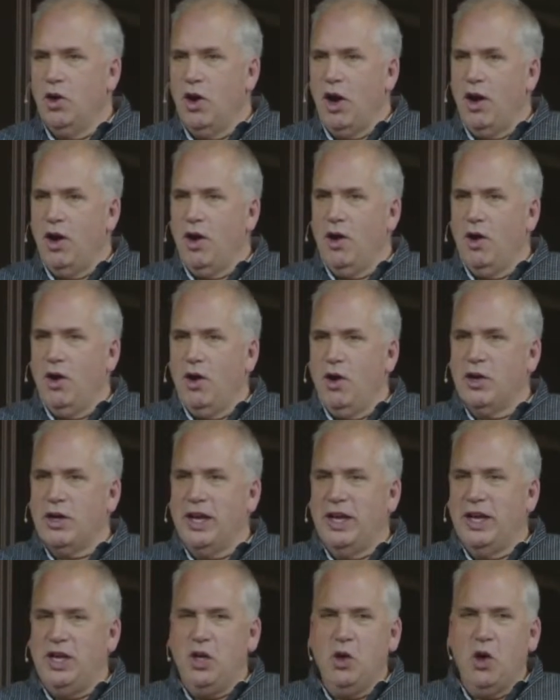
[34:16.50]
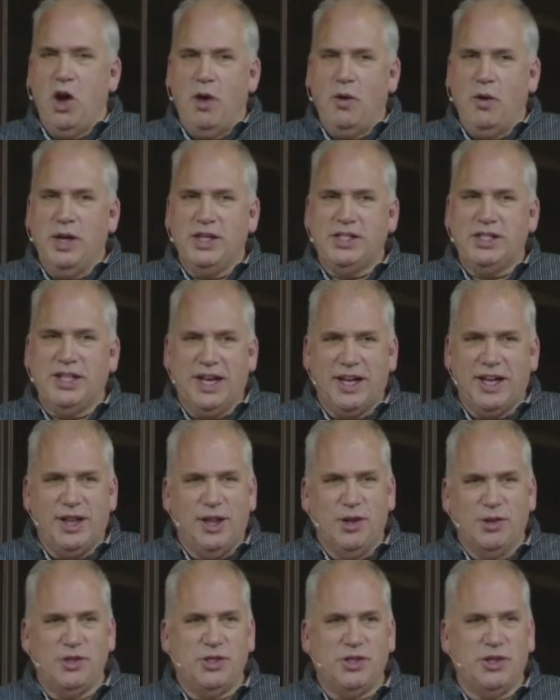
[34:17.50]
Or, or can you always get
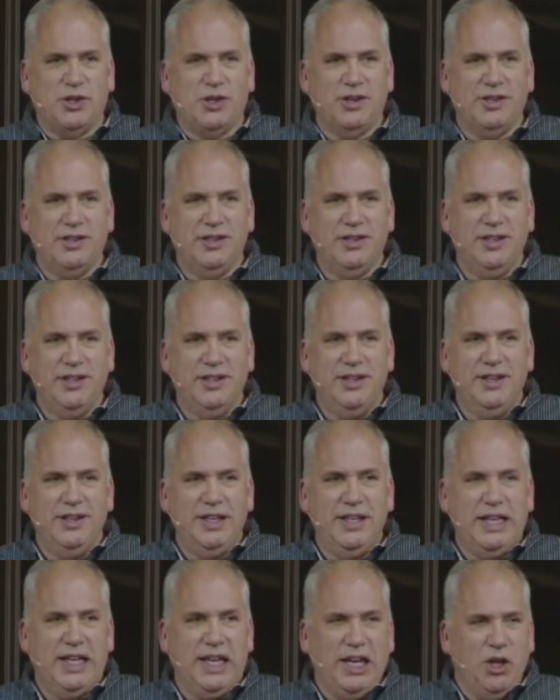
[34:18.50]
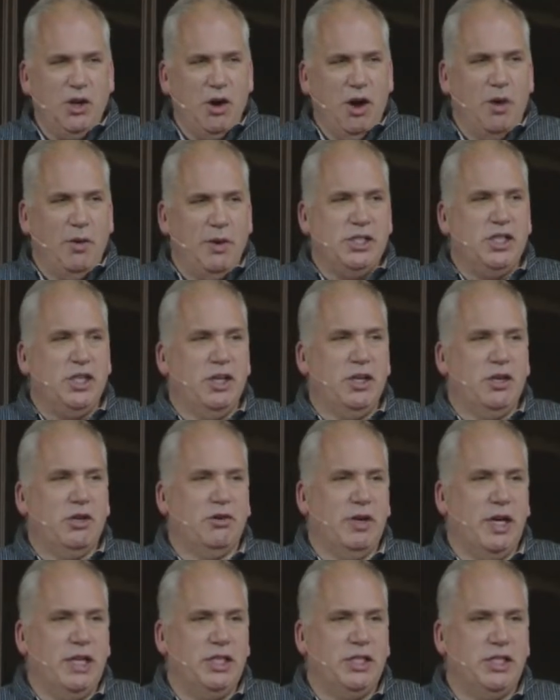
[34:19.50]
closer? Can you always
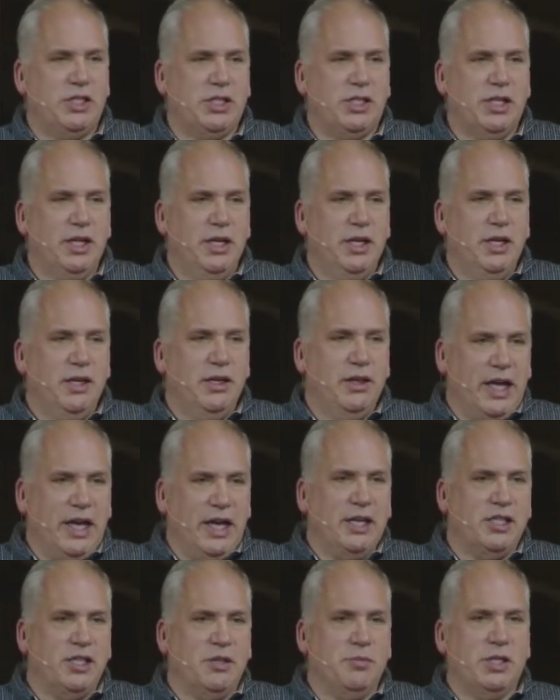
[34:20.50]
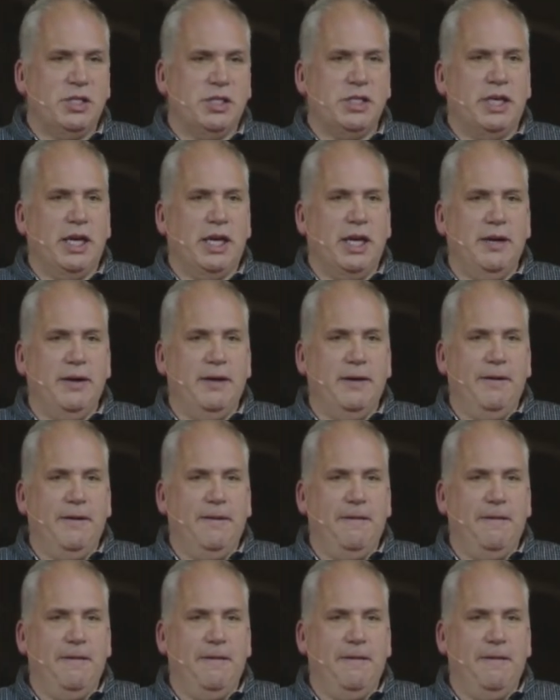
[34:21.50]
increase the intimacy?